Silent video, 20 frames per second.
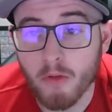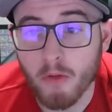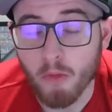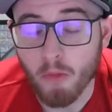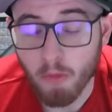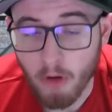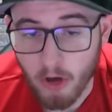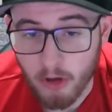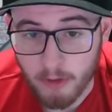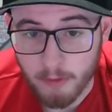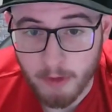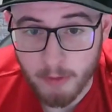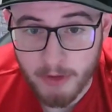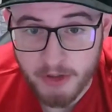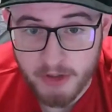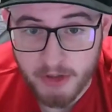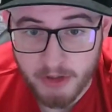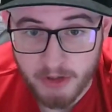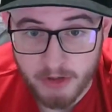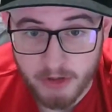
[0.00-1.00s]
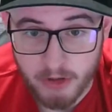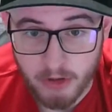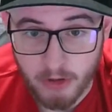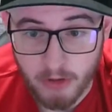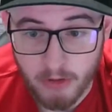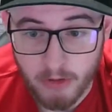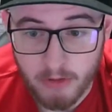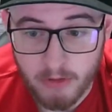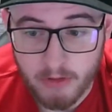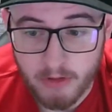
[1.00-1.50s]
Welcome to Mission
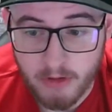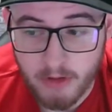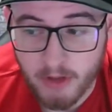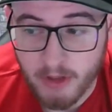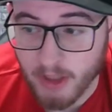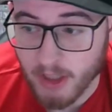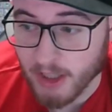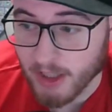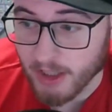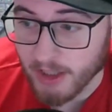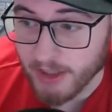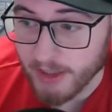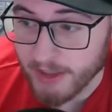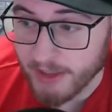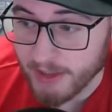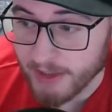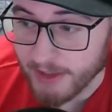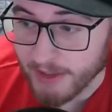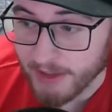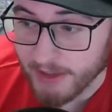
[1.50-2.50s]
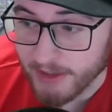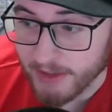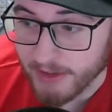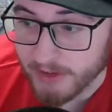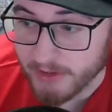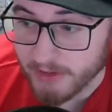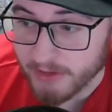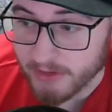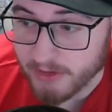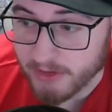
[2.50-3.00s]
Control. It
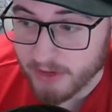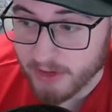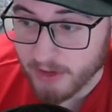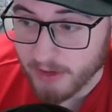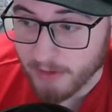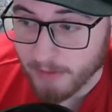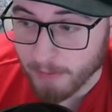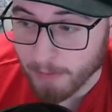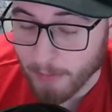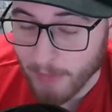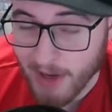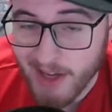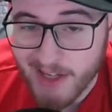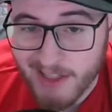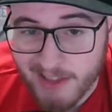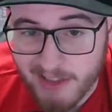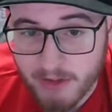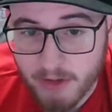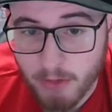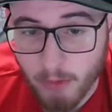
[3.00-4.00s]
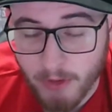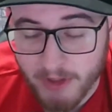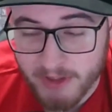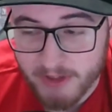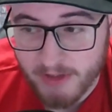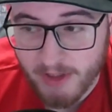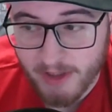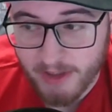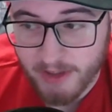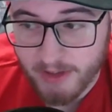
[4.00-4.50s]
is May
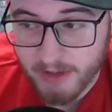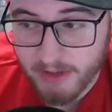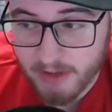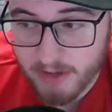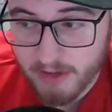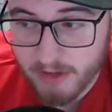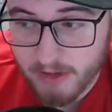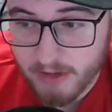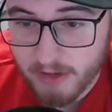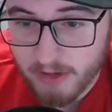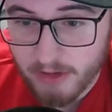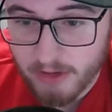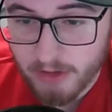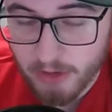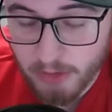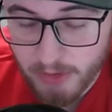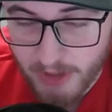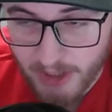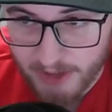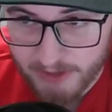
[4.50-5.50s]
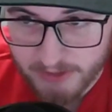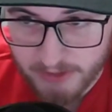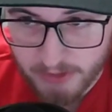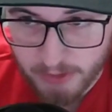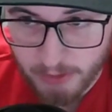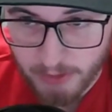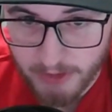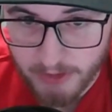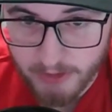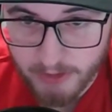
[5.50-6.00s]
22nd,
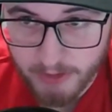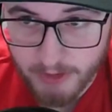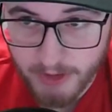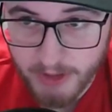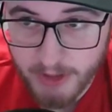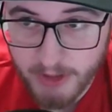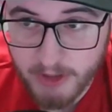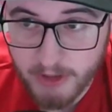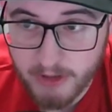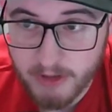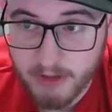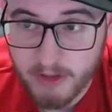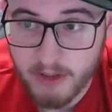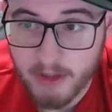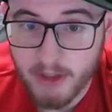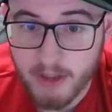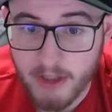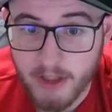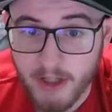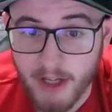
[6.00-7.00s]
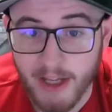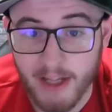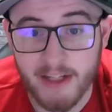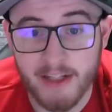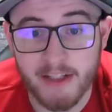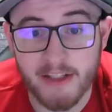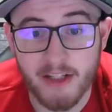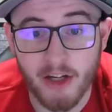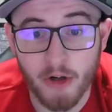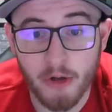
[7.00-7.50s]
2023,
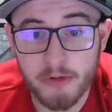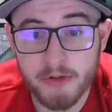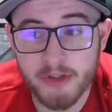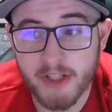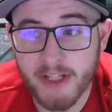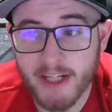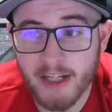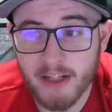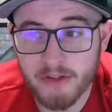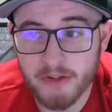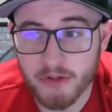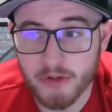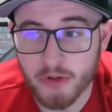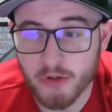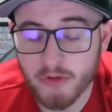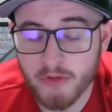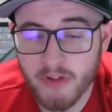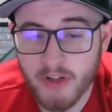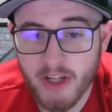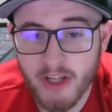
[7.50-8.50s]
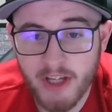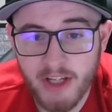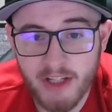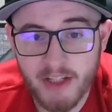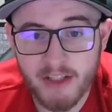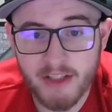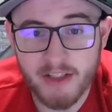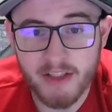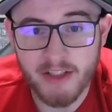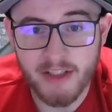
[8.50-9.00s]
and Jose
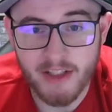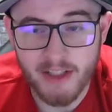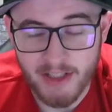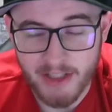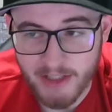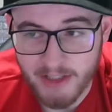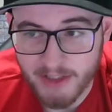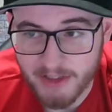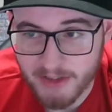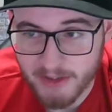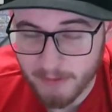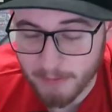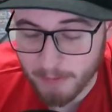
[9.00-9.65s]
Altuve is